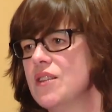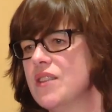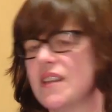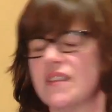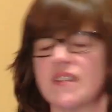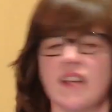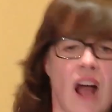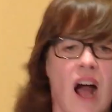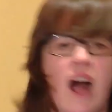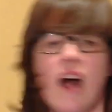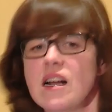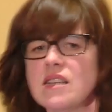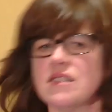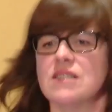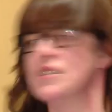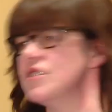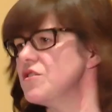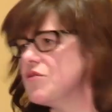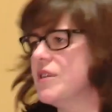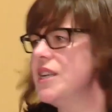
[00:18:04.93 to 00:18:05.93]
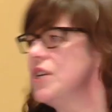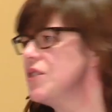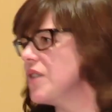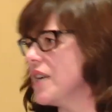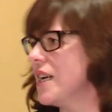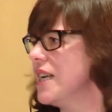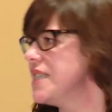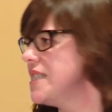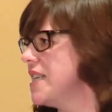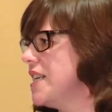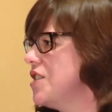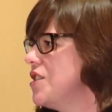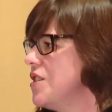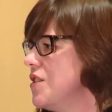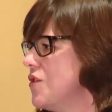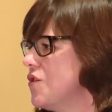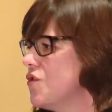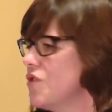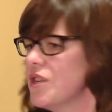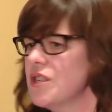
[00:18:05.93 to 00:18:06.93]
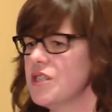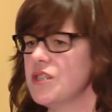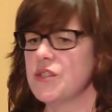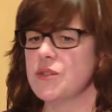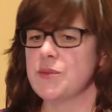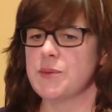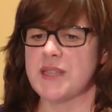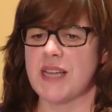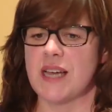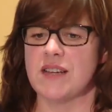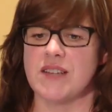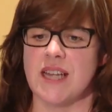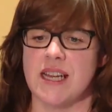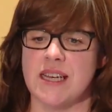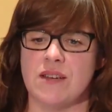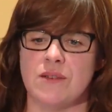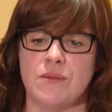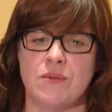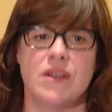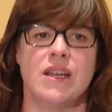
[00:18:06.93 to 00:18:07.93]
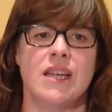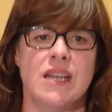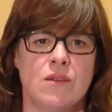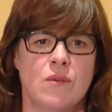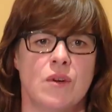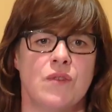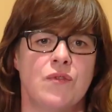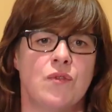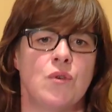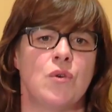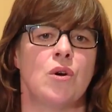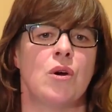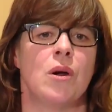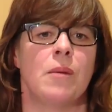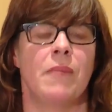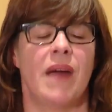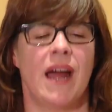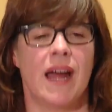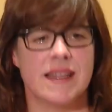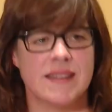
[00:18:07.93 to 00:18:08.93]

this constant reorganisation of structures without any real reform,